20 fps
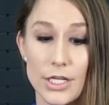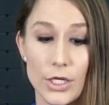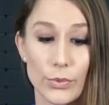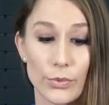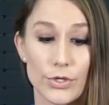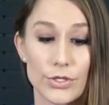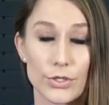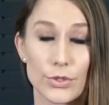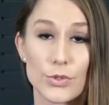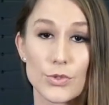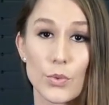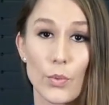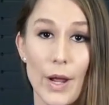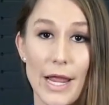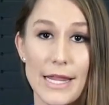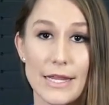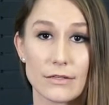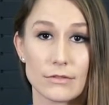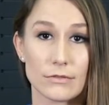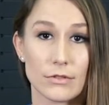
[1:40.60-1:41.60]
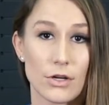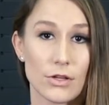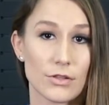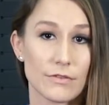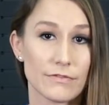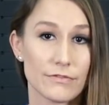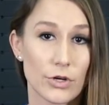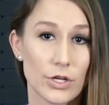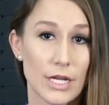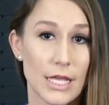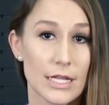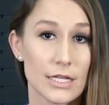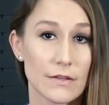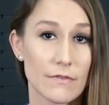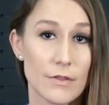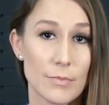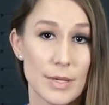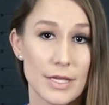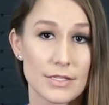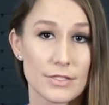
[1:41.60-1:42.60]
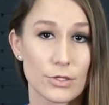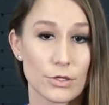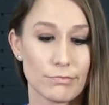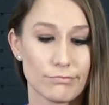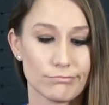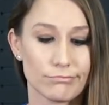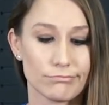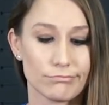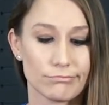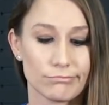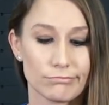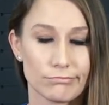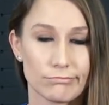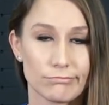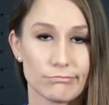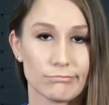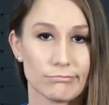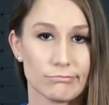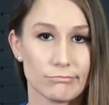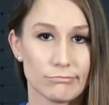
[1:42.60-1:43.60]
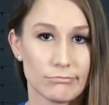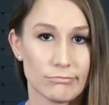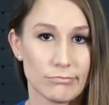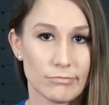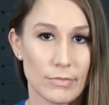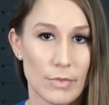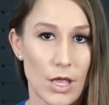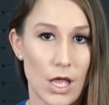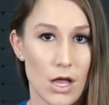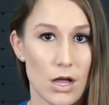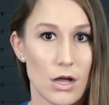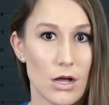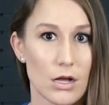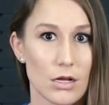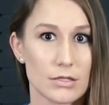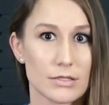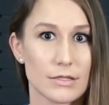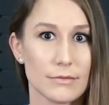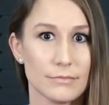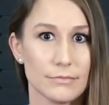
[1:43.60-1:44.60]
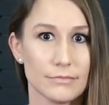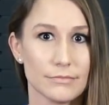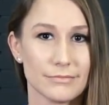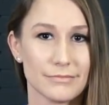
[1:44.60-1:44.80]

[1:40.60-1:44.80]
going to reduce weight on the front end of the pistol. Awesome.